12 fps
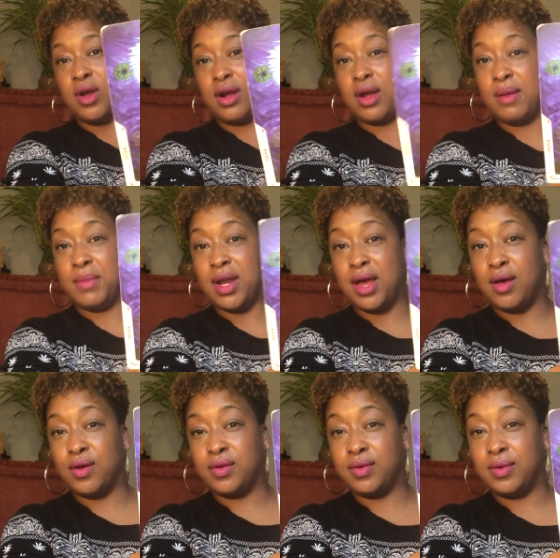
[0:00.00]
card coming
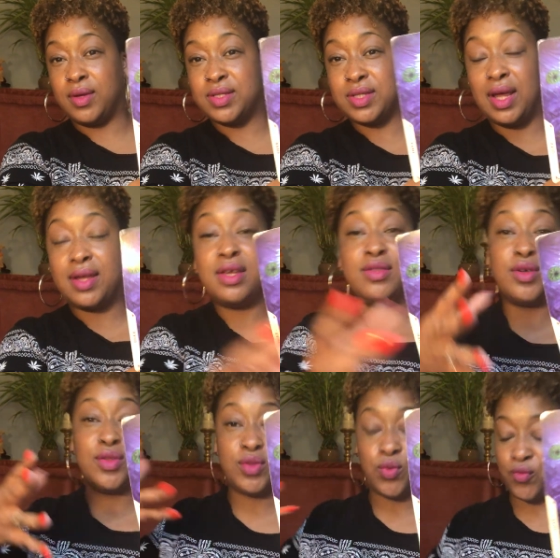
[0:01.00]
out. It's like
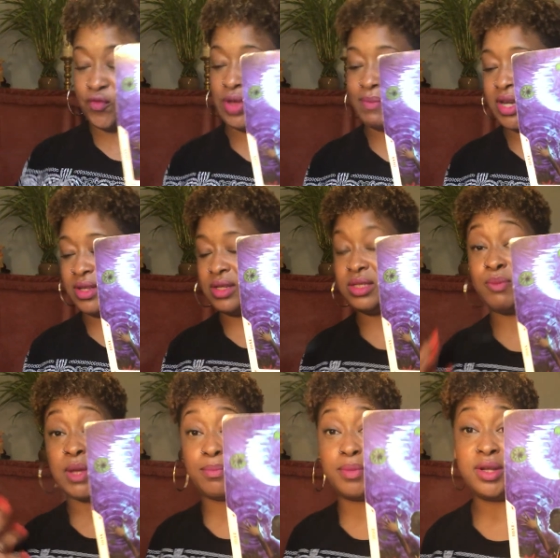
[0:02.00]
either the feminine is
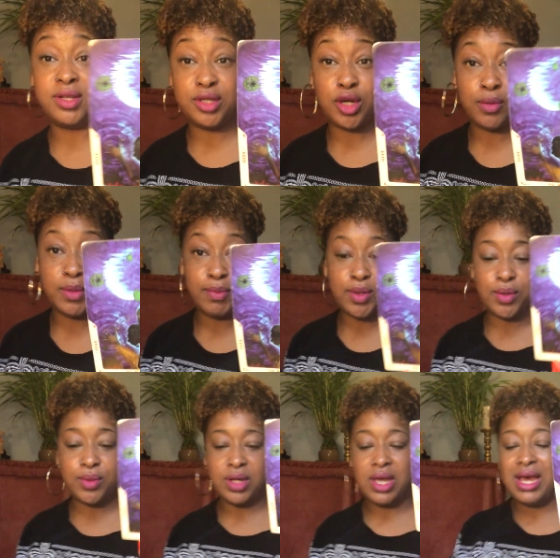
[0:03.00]
being put into hermit
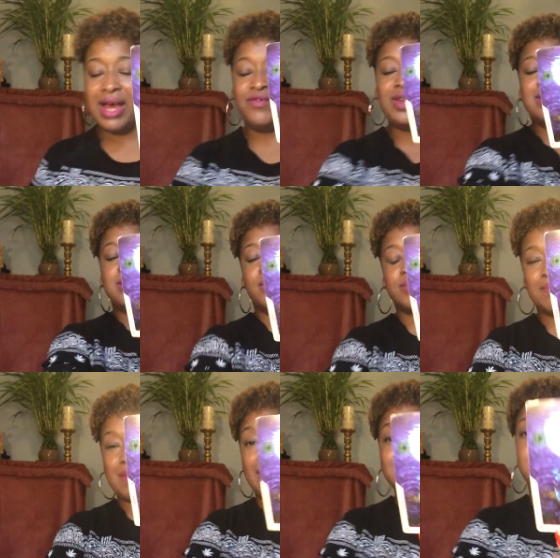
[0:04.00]
mode. I feel like the the
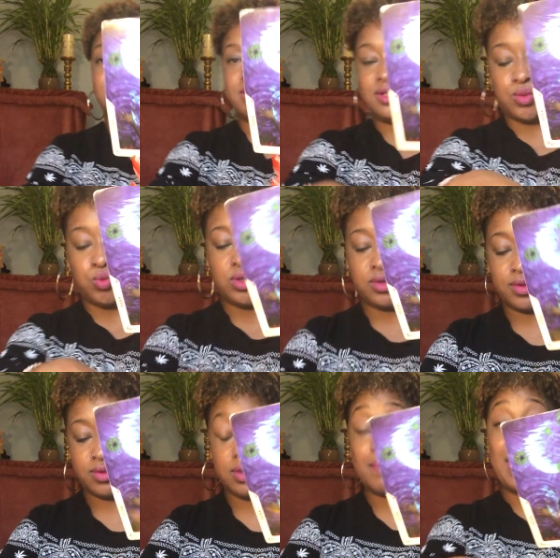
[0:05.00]
masculine is what
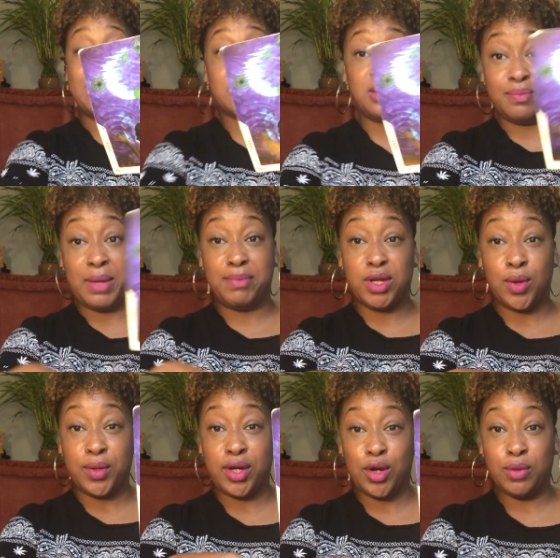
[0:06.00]
the masculine might be
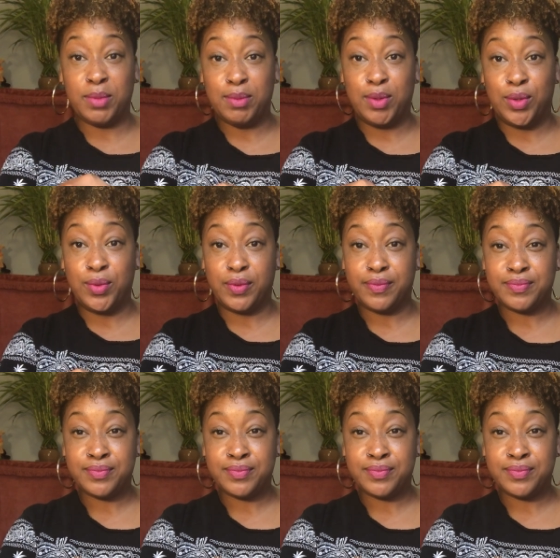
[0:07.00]
going in hermit mode